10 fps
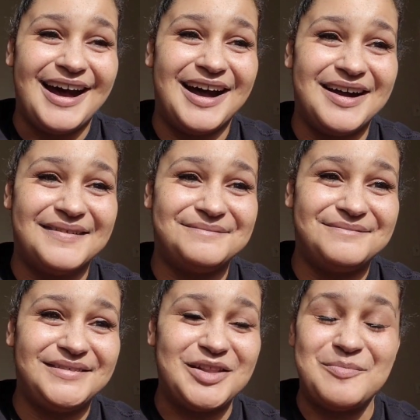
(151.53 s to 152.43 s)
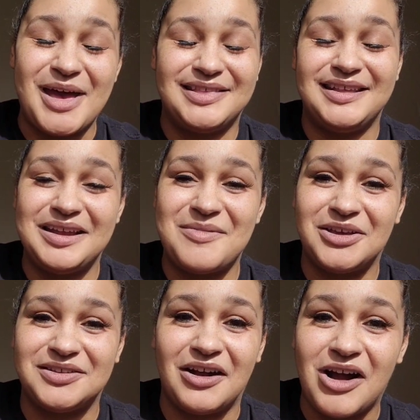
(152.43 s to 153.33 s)
Um, the best thing
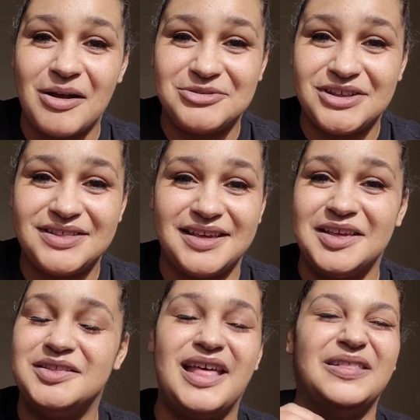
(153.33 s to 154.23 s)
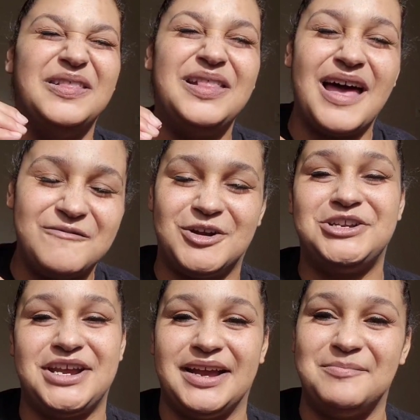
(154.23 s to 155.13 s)
about stock options is the
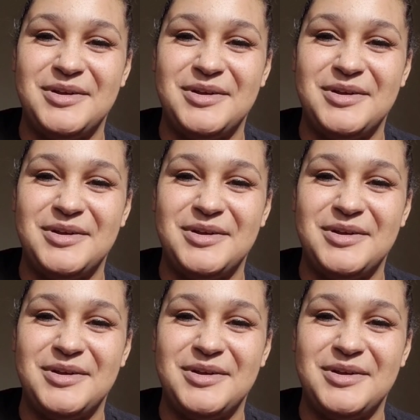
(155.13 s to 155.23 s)
leveraging,